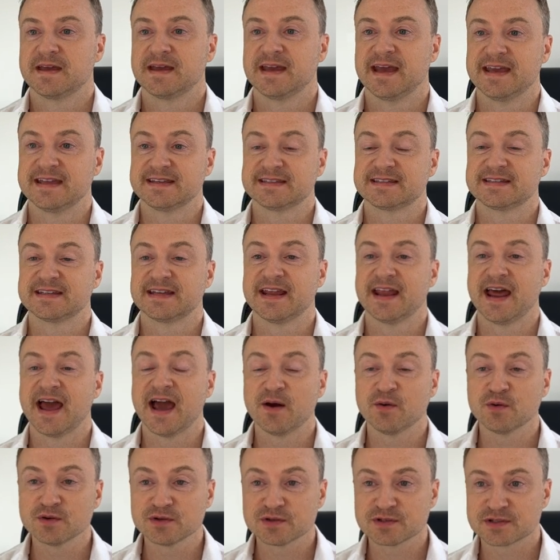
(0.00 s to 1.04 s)
18
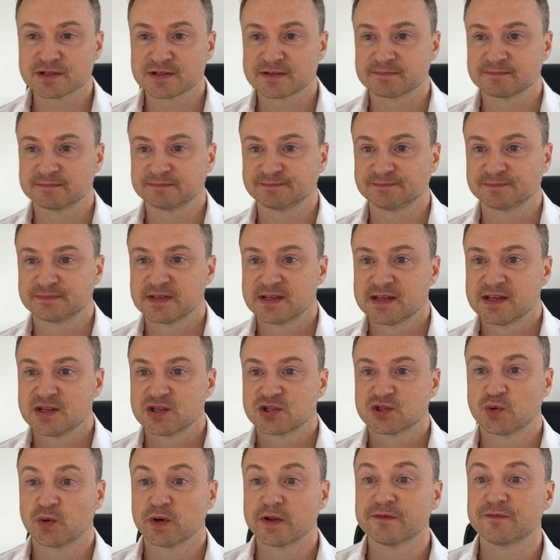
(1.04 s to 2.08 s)
hours,
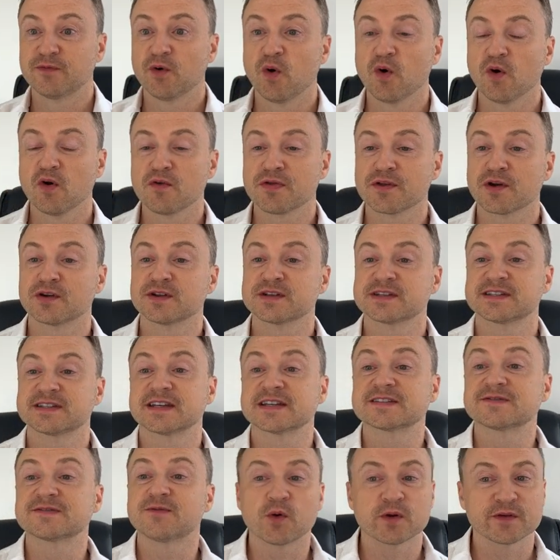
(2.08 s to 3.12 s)
24,
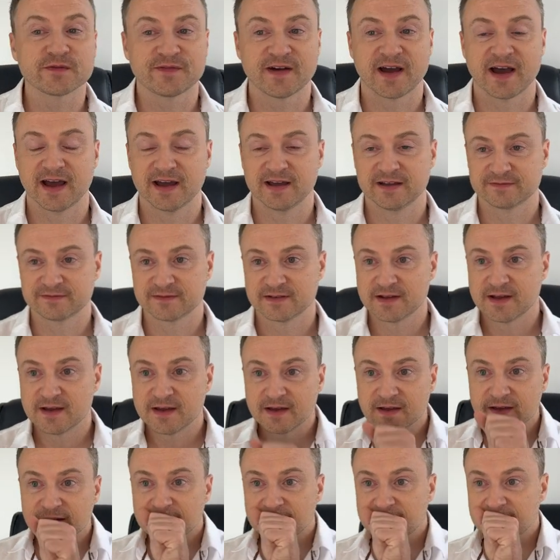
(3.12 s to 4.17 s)
36, 45.
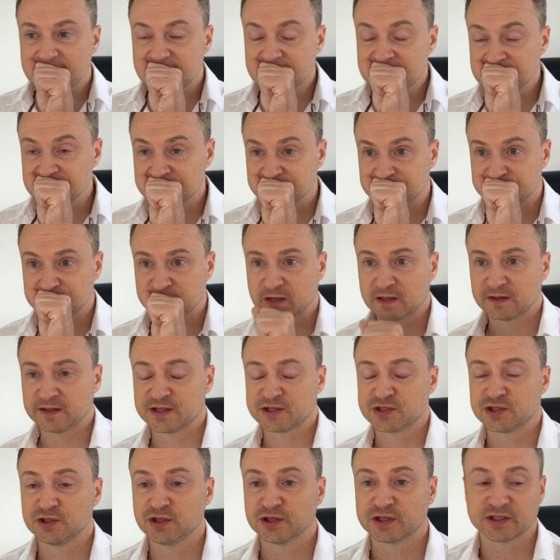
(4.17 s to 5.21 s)
I'll
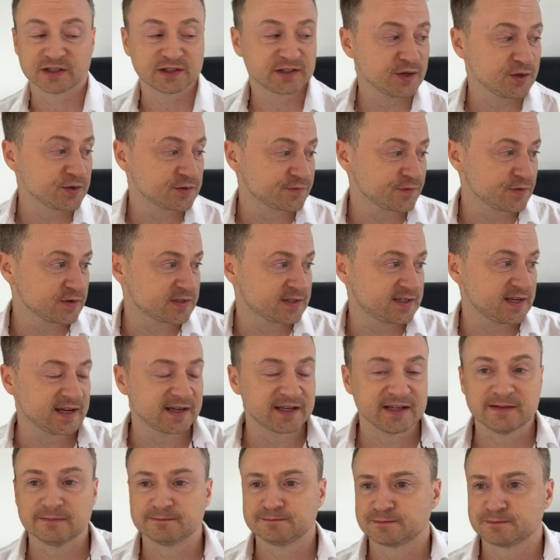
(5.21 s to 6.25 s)
let you look at those for a
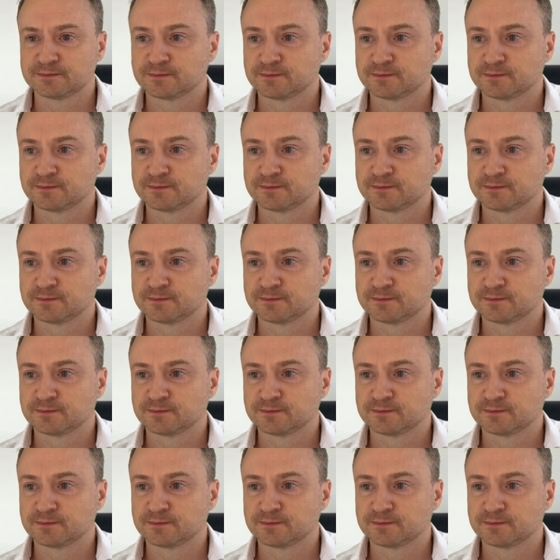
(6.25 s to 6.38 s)
second.